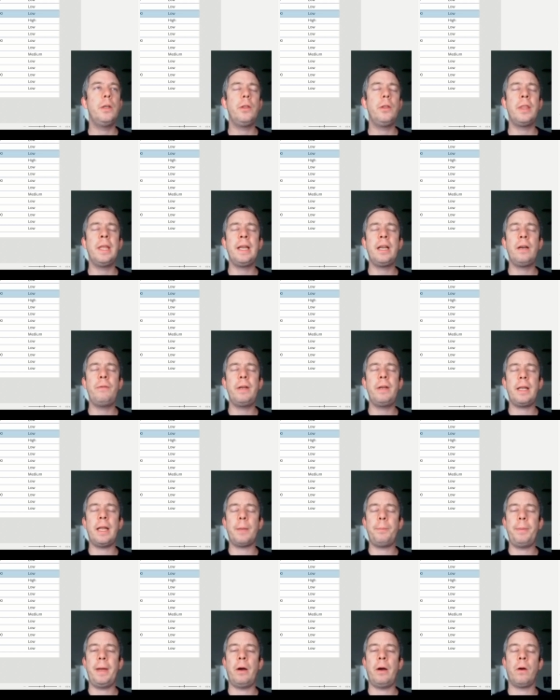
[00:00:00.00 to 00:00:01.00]
think of it
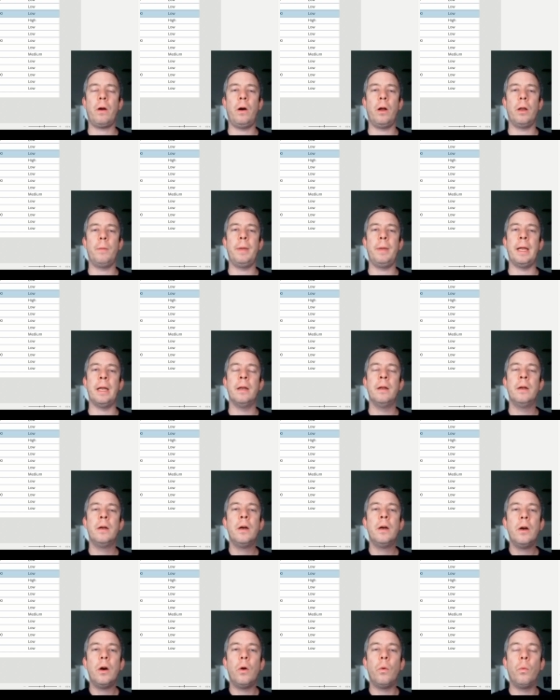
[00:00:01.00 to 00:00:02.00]
like Power Automate.
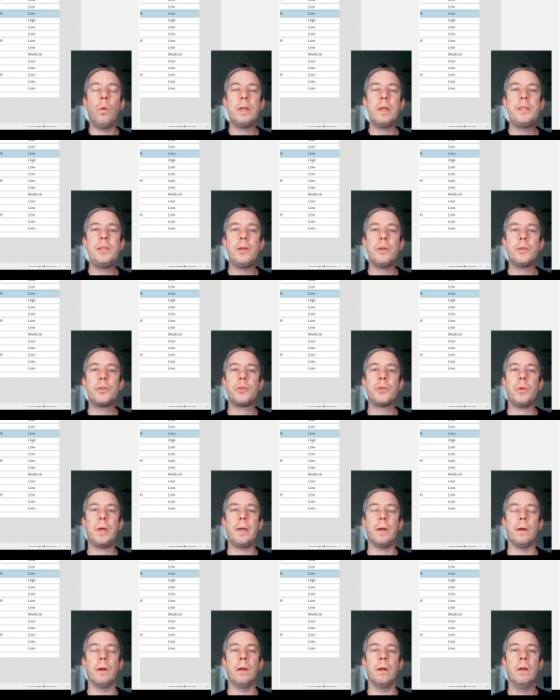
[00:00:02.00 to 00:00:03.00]
What's your
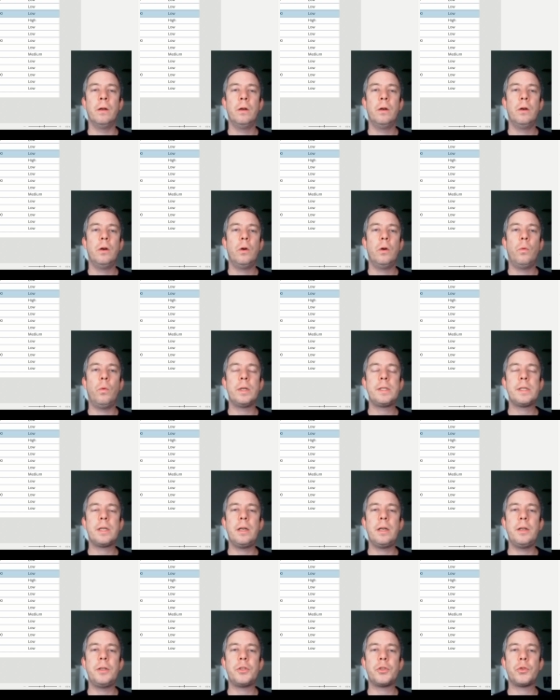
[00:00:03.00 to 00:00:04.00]
trigger? what's
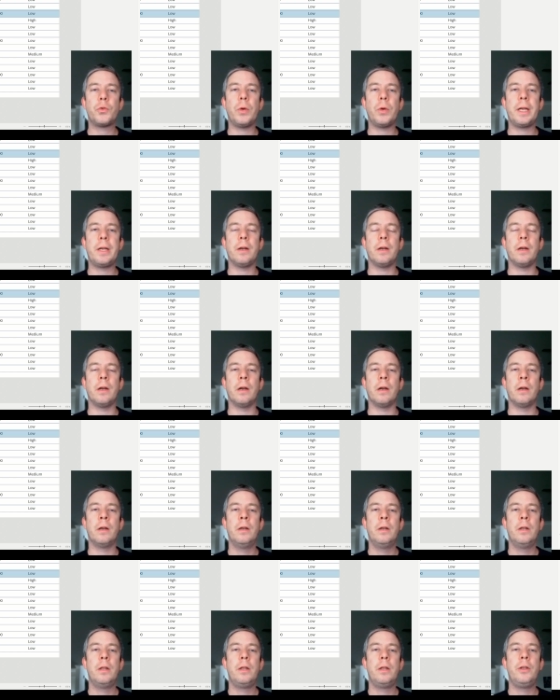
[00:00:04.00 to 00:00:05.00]
going to trigger
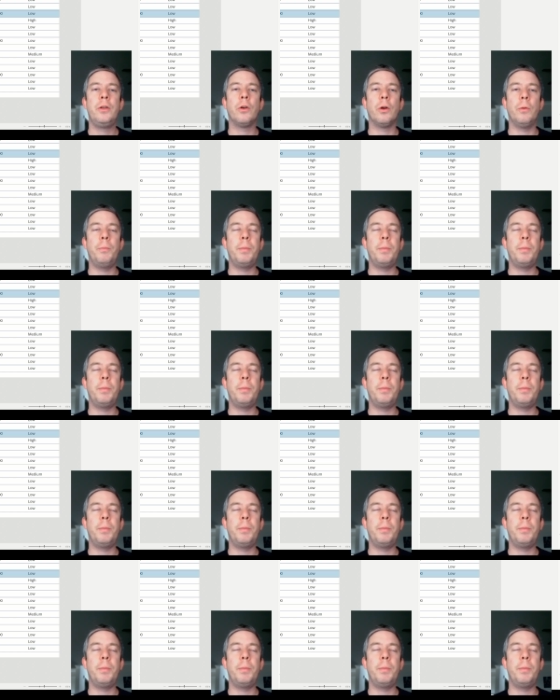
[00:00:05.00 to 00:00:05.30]
your